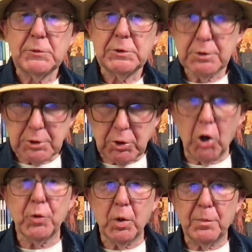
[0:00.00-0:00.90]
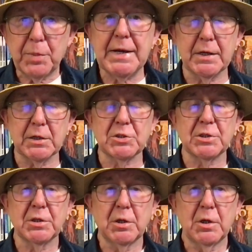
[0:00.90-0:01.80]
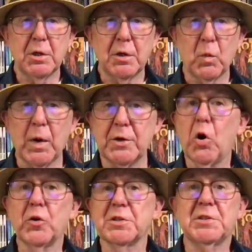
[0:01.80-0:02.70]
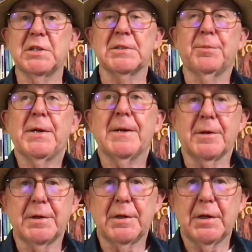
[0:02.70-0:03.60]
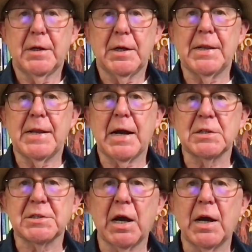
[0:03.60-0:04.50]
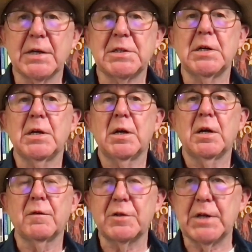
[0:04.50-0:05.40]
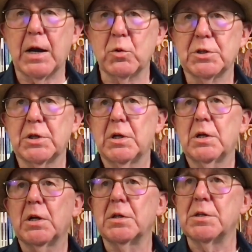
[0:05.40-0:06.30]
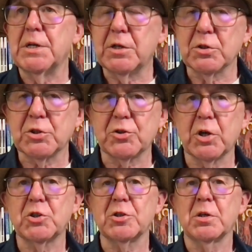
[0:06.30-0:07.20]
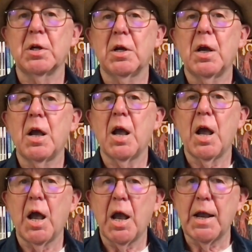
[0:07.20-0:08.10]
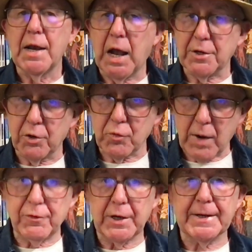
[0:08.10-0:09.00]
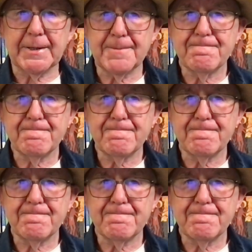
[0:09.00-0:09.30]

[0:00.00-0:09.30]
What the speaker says: The God who appears when God has disappeared in the anxiety of doubt and deconstruction and unravelling.